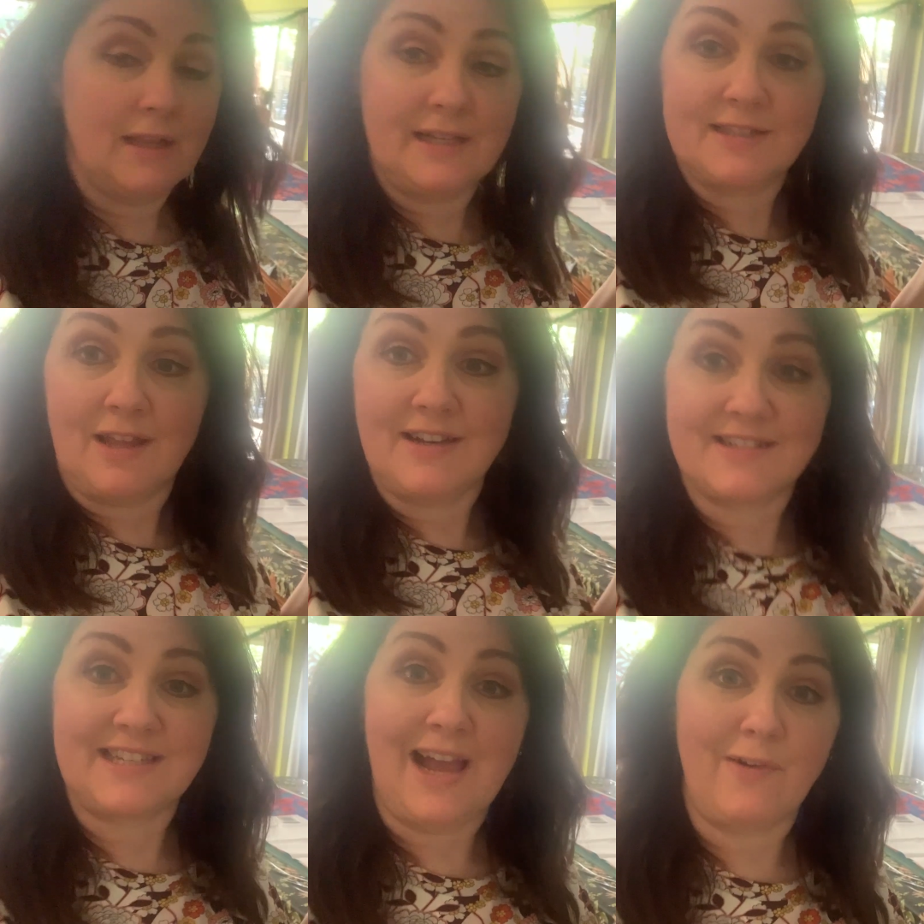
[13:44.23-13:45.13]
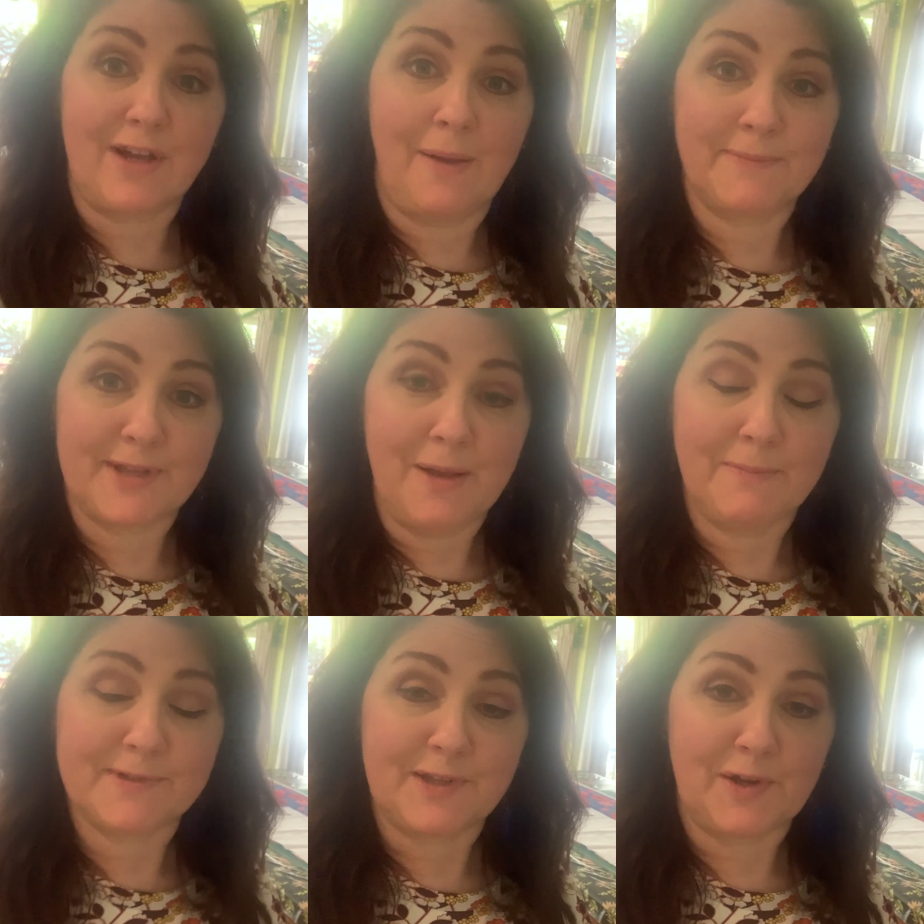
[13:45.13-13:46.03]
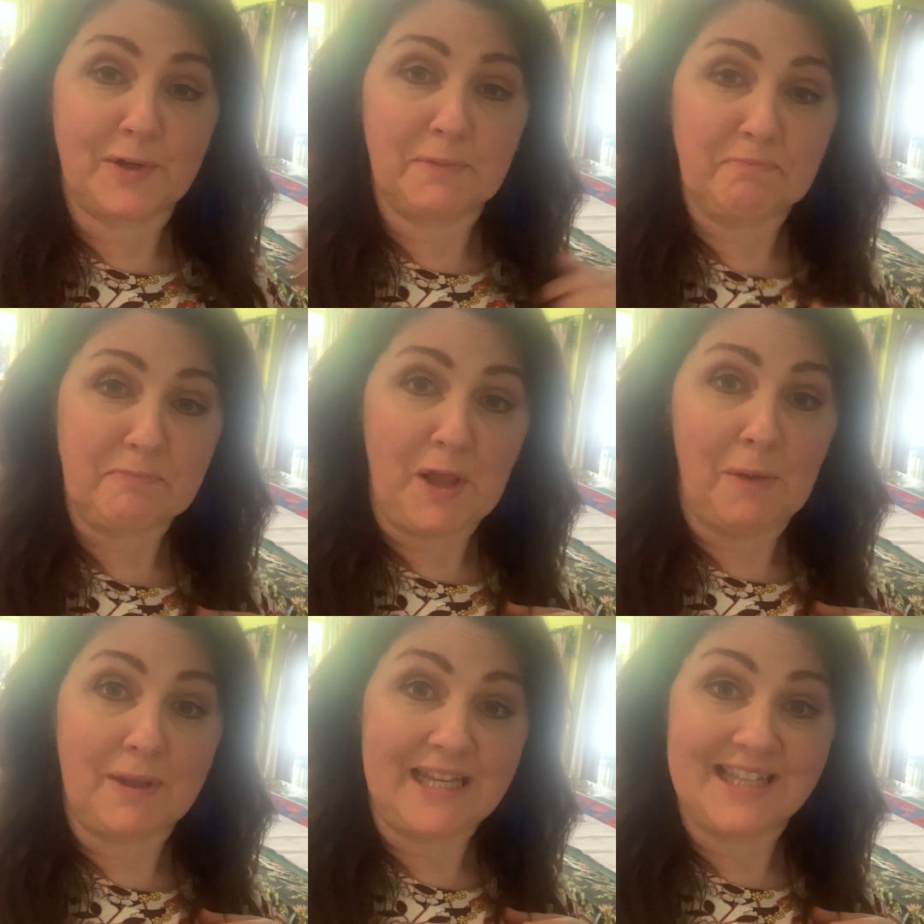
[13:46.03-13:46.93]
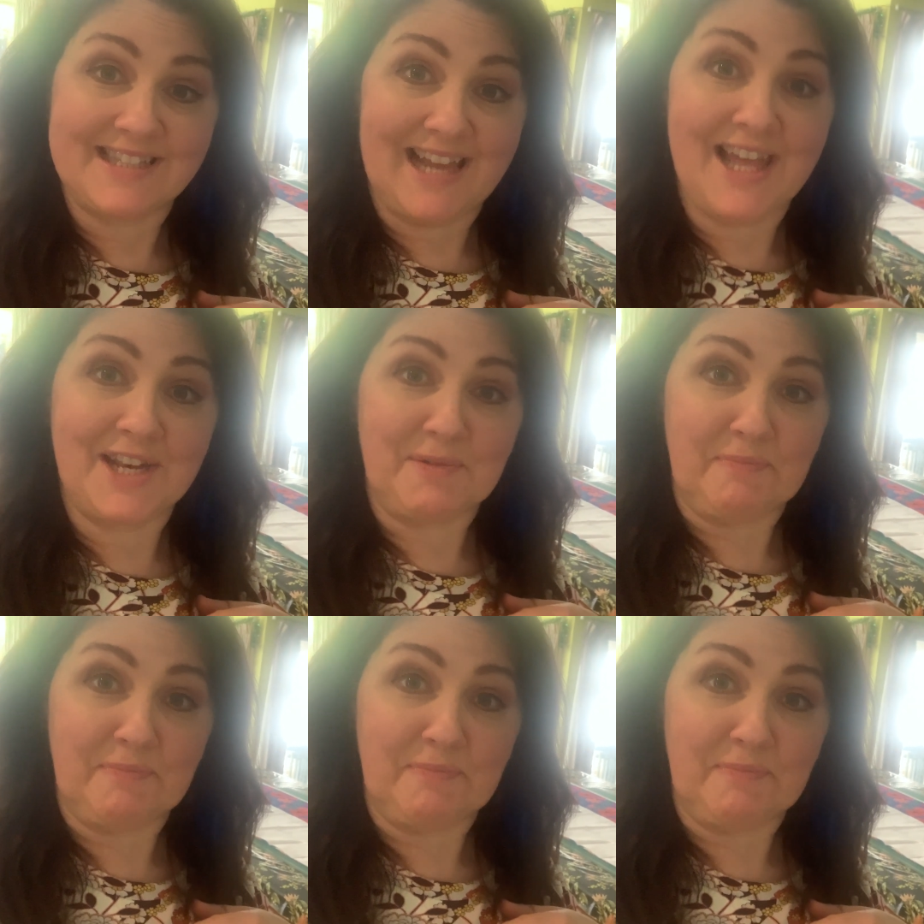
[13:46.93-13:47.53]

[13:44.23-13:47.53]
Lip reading: excited to see how it comes up. So I'm going to get started.